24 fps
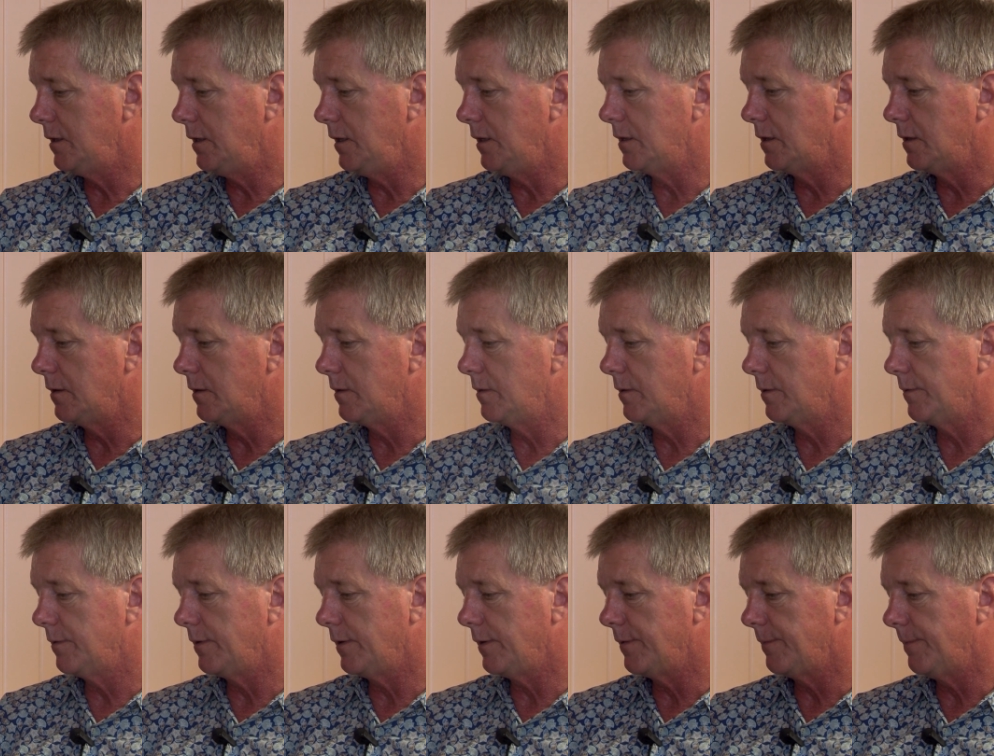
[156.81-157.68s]
in
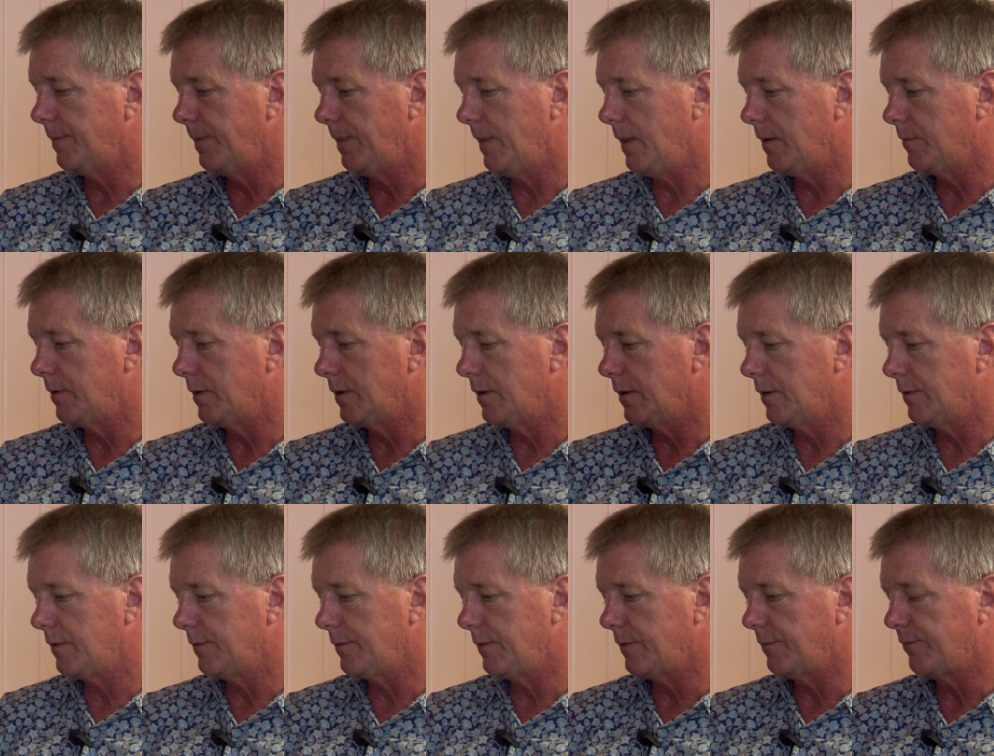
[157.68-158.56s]
uh,
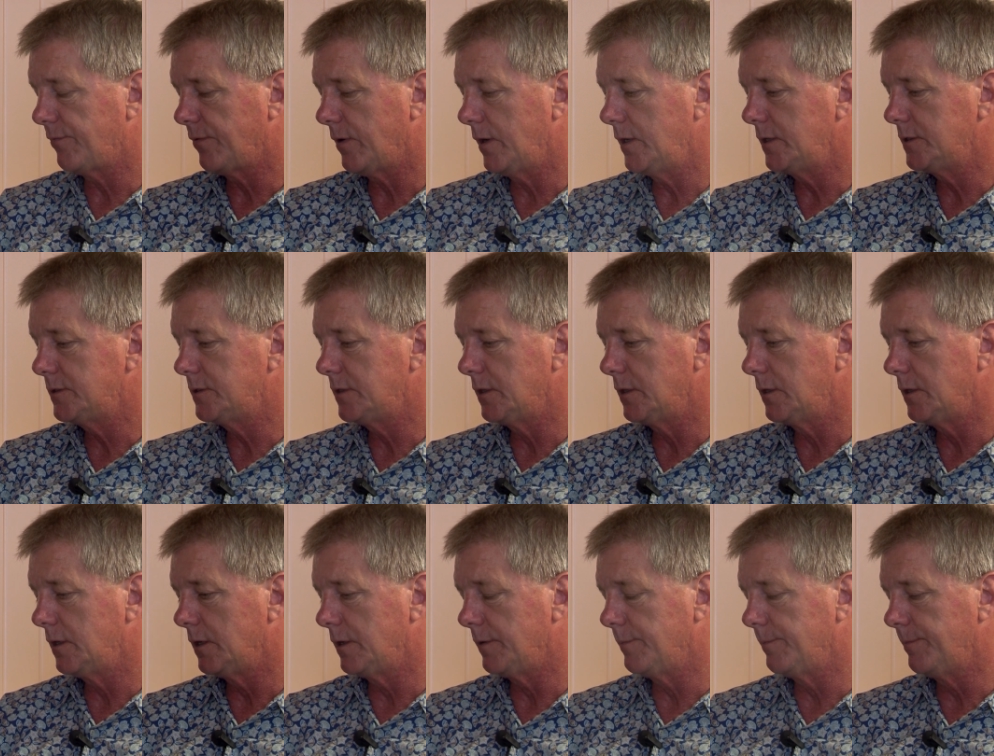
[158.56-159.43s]
a, a phrase in
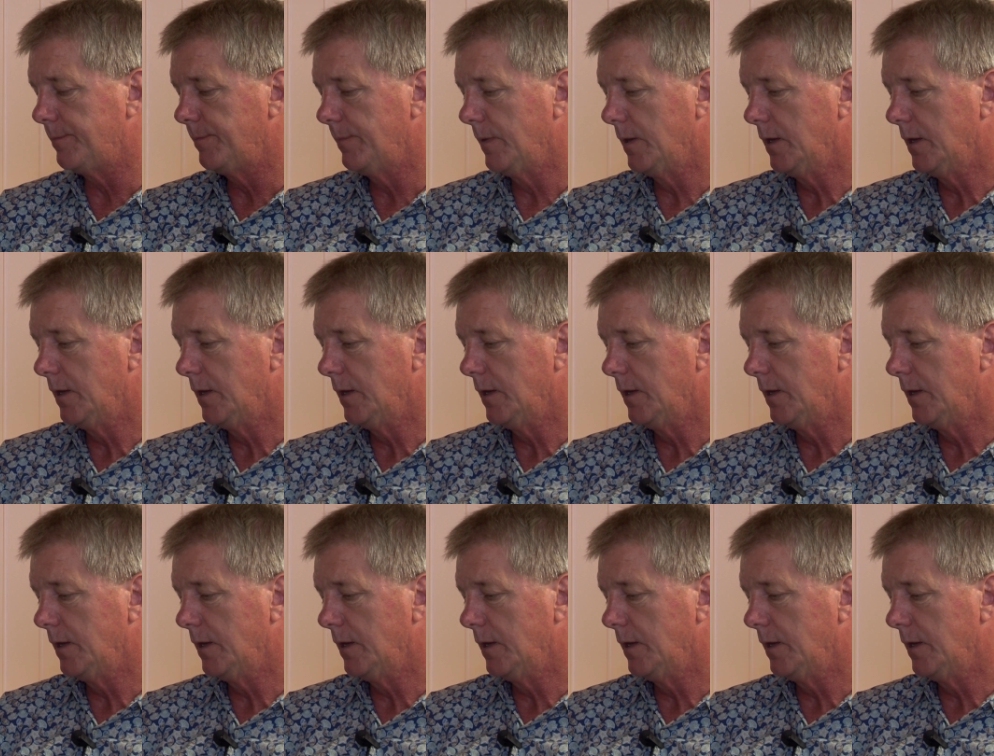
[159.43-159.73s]
um,